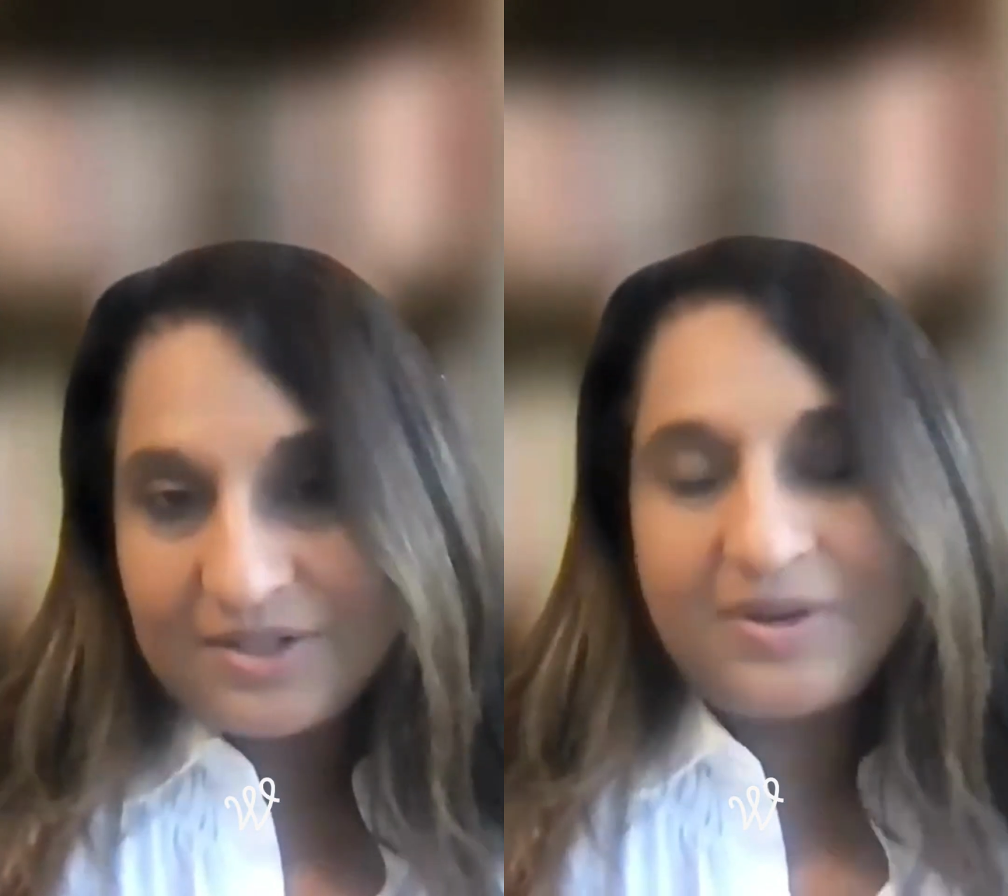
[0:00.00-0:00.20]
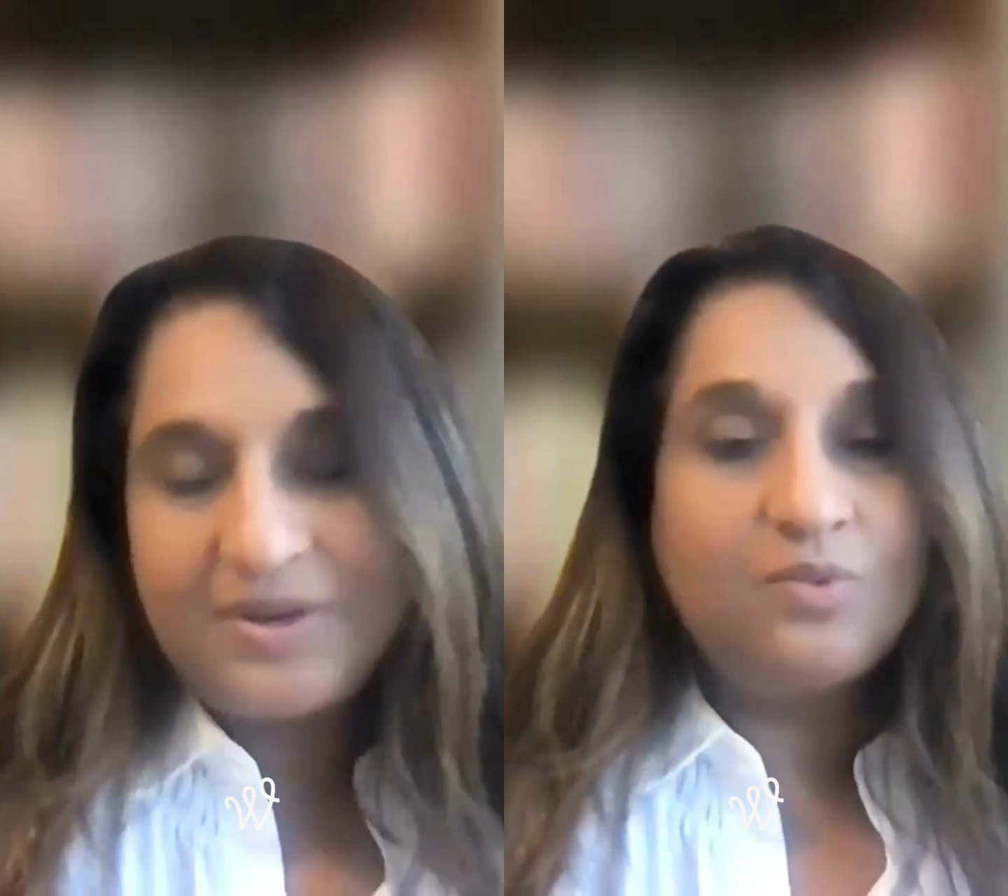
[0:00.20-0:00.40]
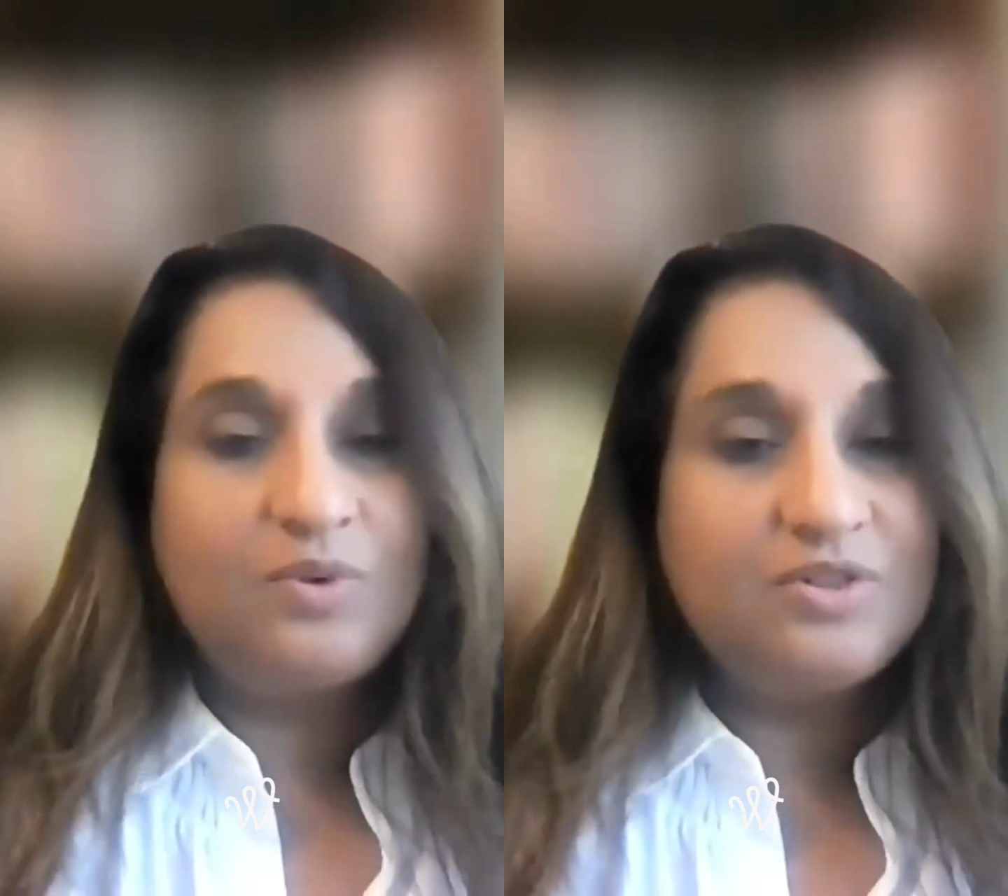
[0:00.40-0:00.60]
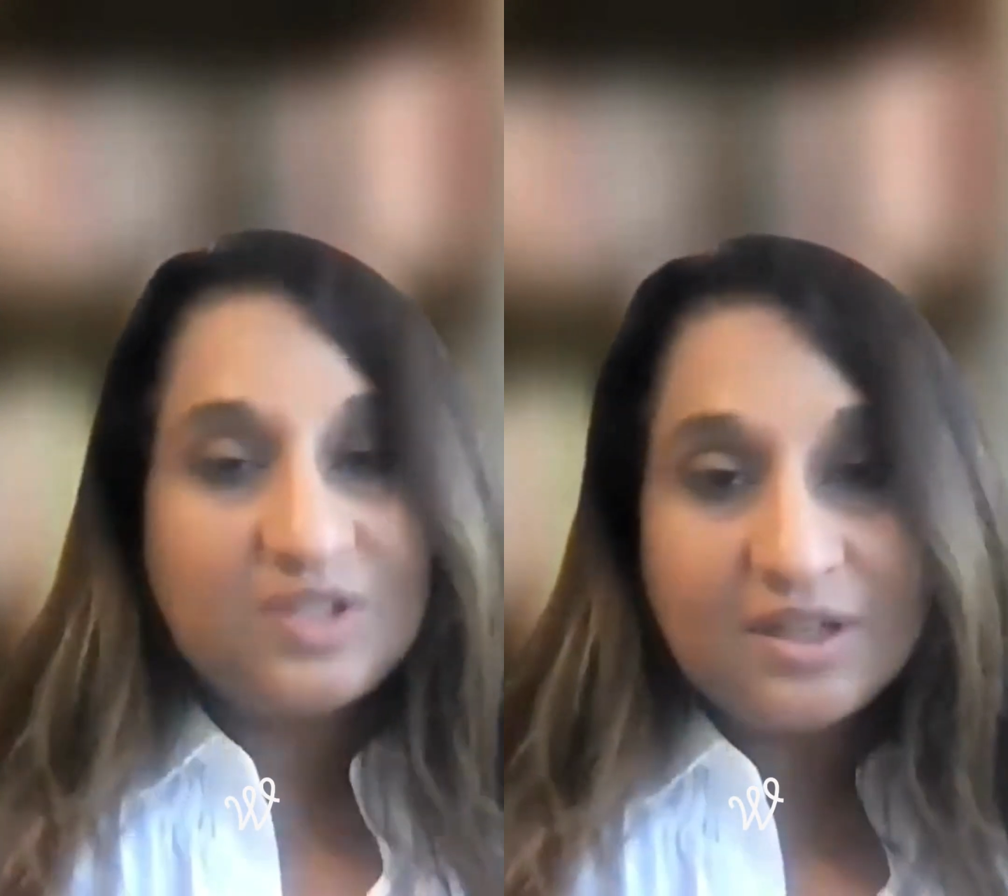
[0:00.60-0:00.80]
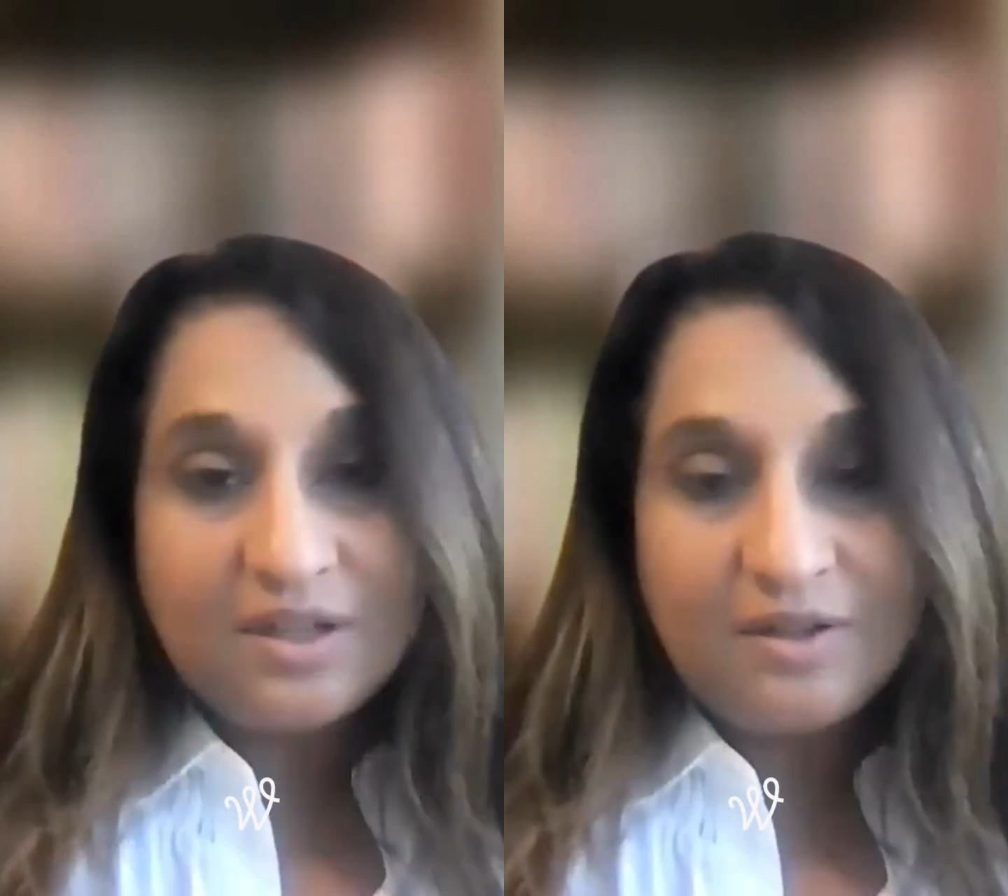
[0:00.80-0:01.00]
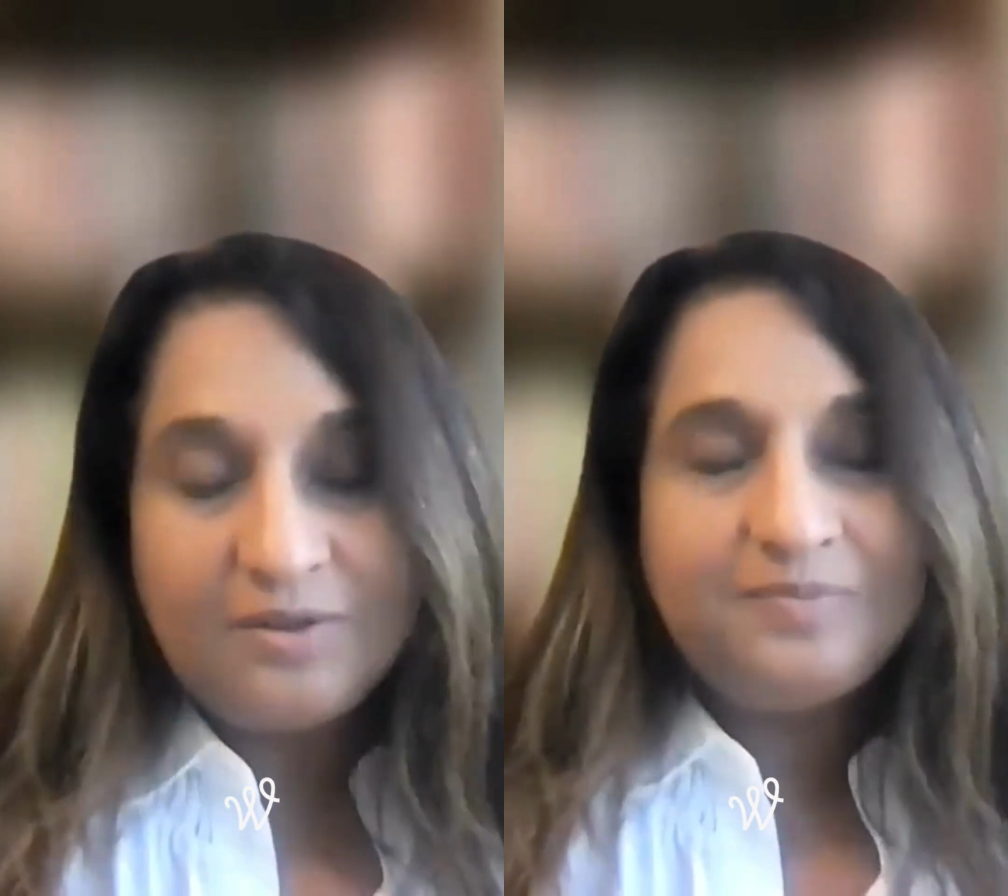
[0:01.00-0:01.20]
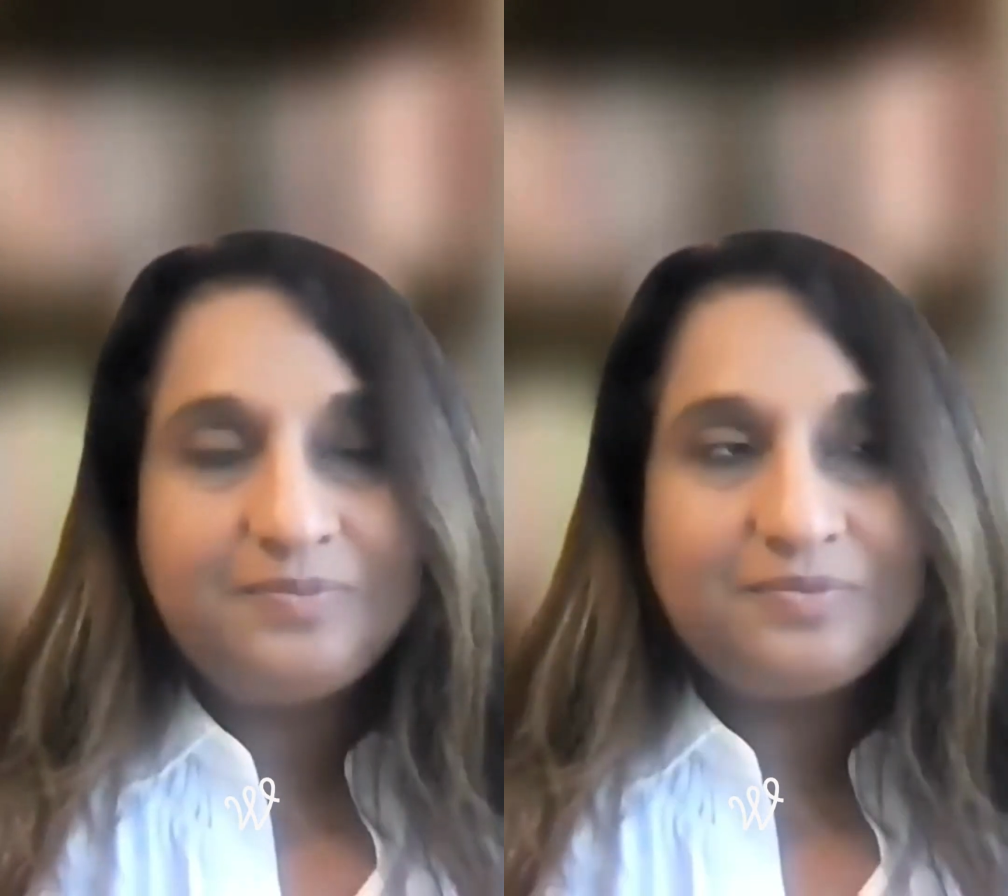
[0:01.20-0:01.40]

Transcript: Okay, so we're still